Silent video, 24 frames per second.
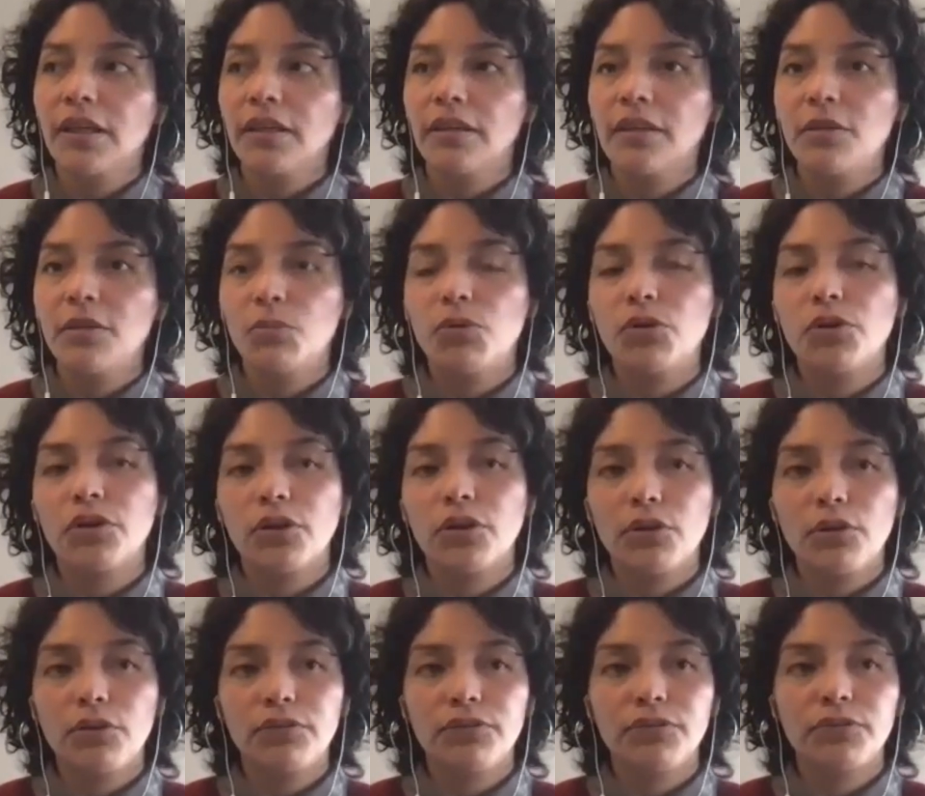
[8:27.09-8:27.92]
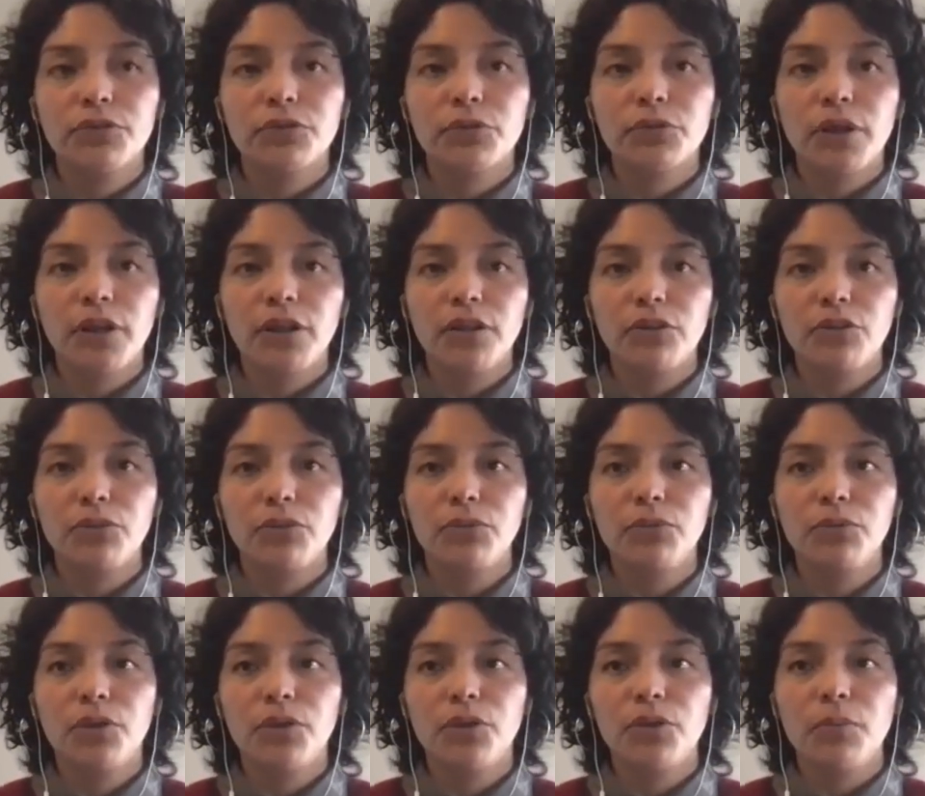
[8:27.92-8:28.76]
the work of trying
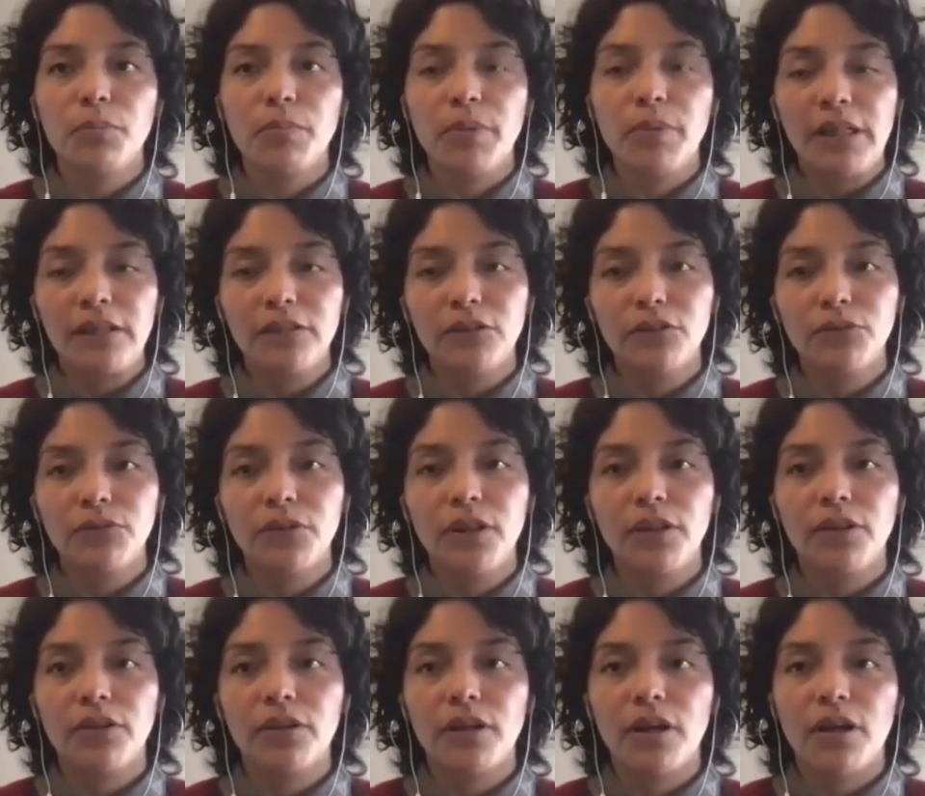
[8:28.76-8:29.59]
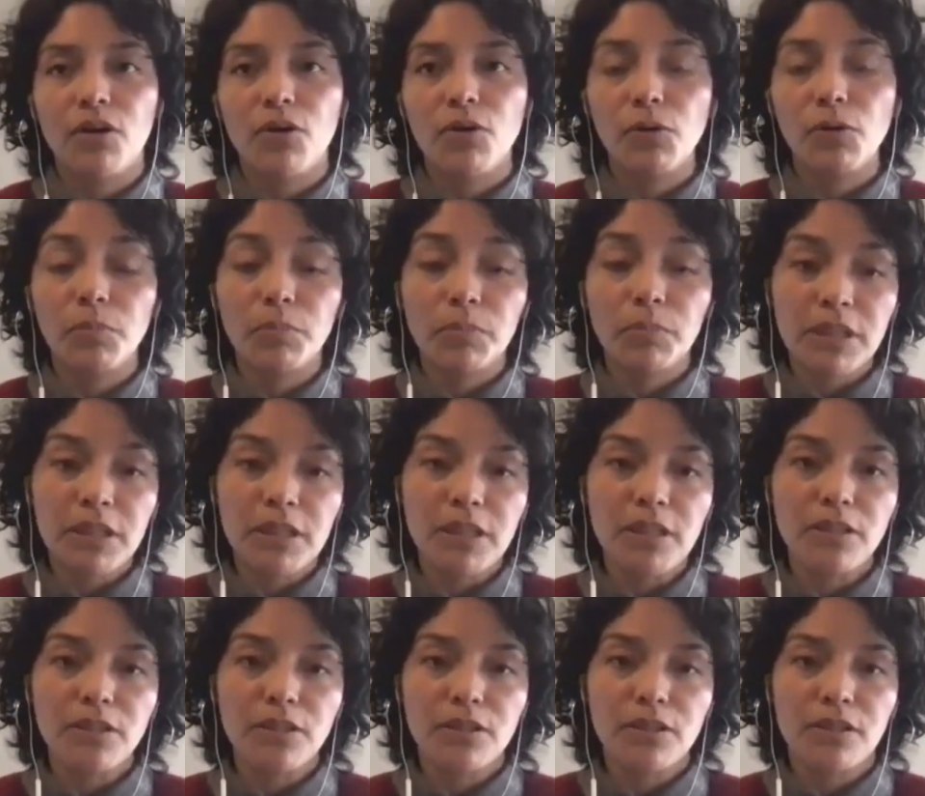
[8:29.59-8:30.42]
to compile together a whole
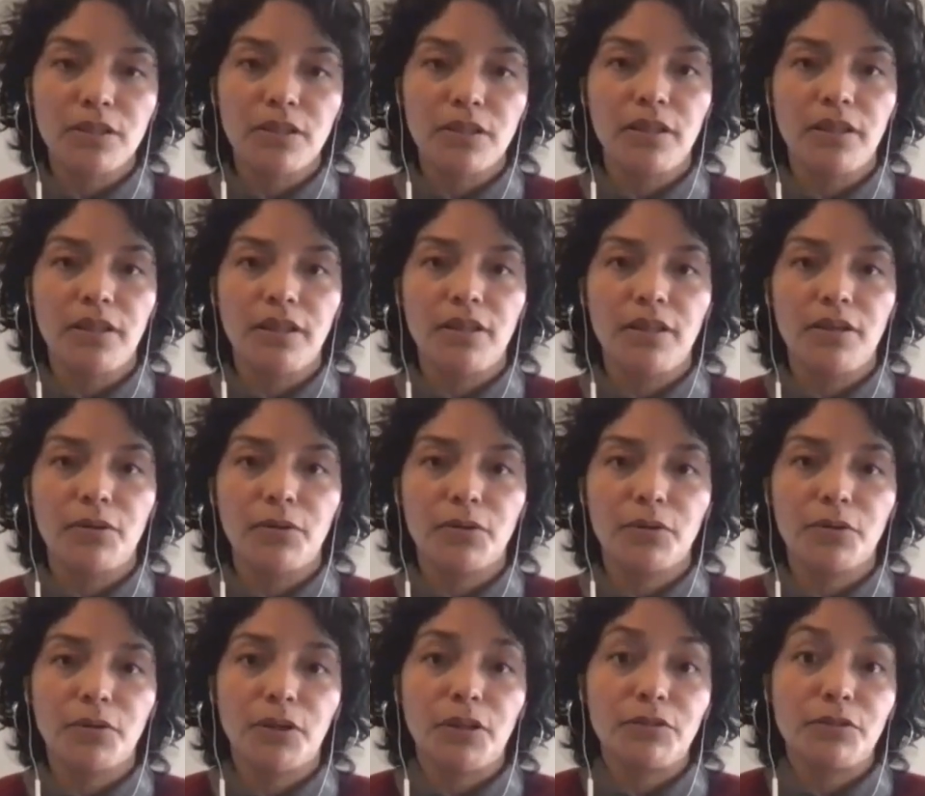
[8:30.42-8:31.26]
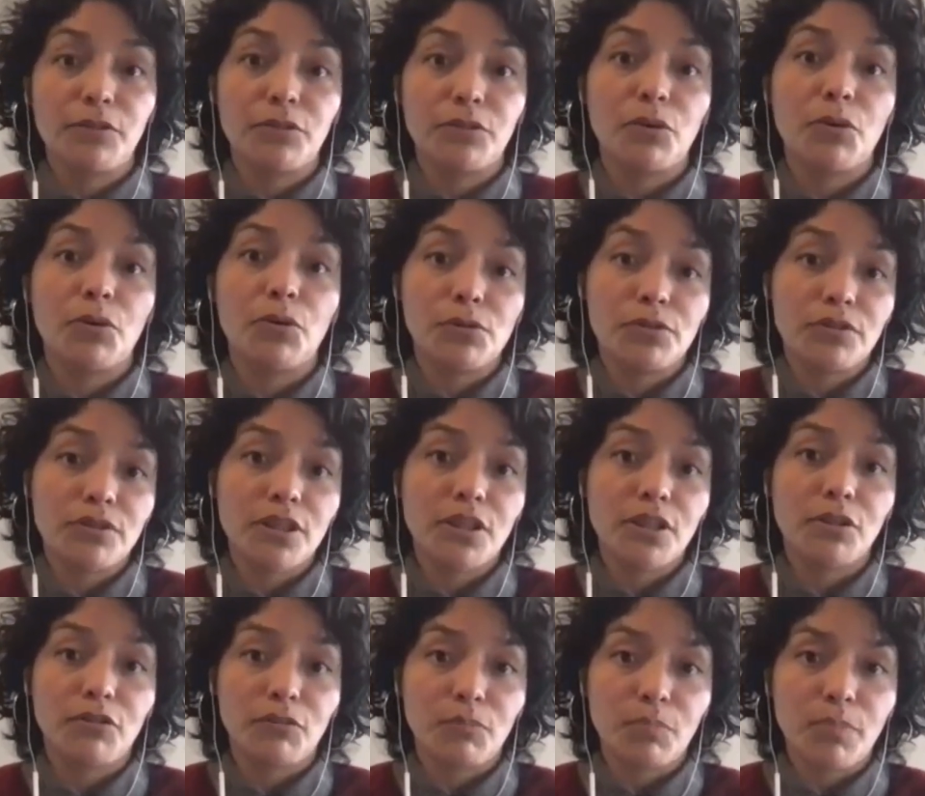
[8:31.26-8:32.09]
piece uh, or a, a, whole
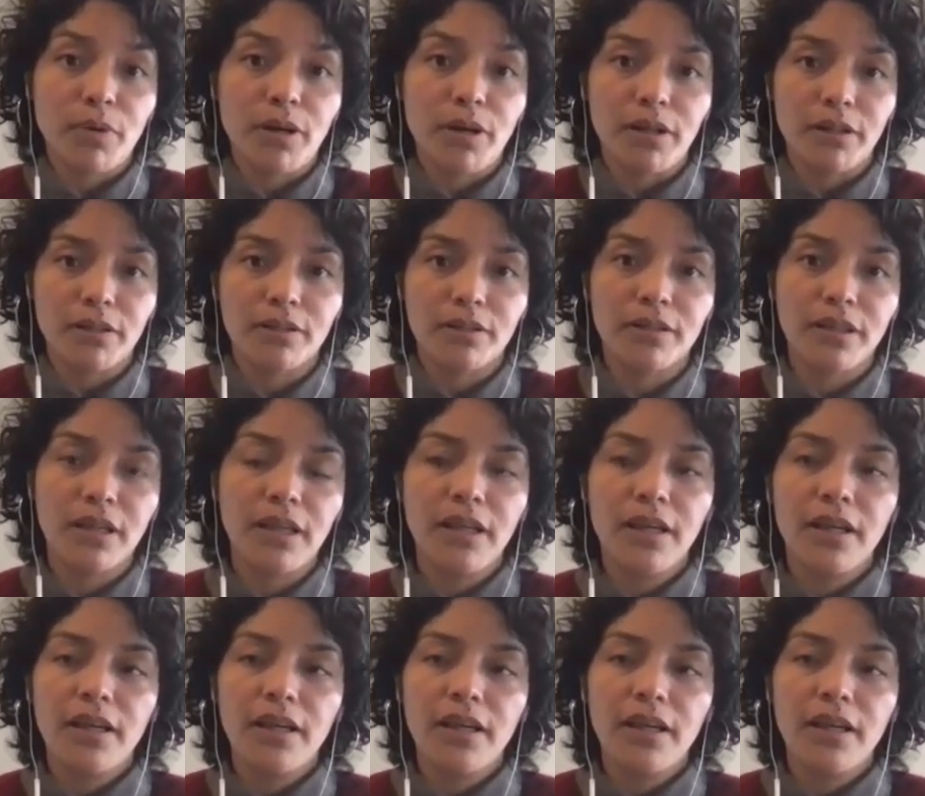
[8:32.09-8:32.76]
set of parts